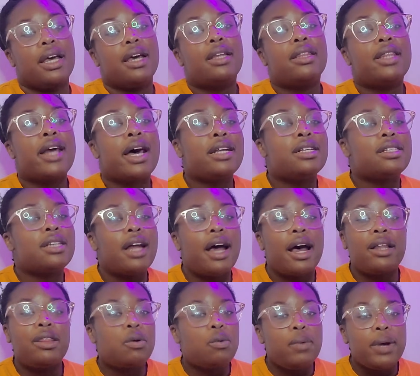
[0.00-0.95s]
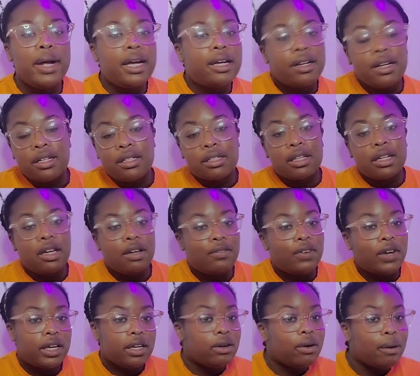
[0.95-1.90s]
That is not the weakness
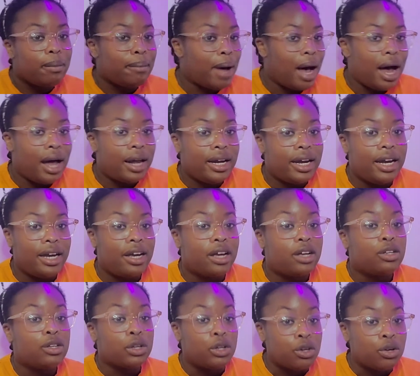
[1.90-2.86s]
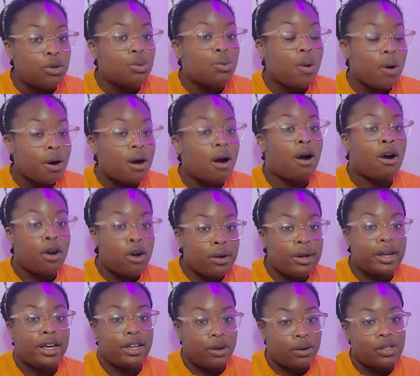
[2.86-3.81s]
leaving your body. You are
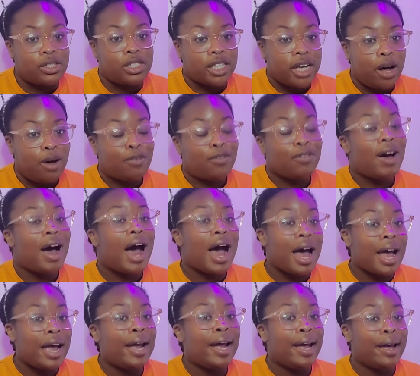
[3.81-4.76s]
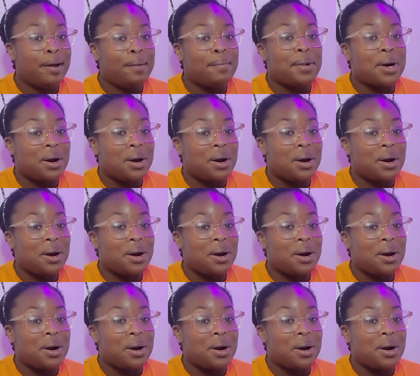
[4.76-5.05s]
hurting yourself. I am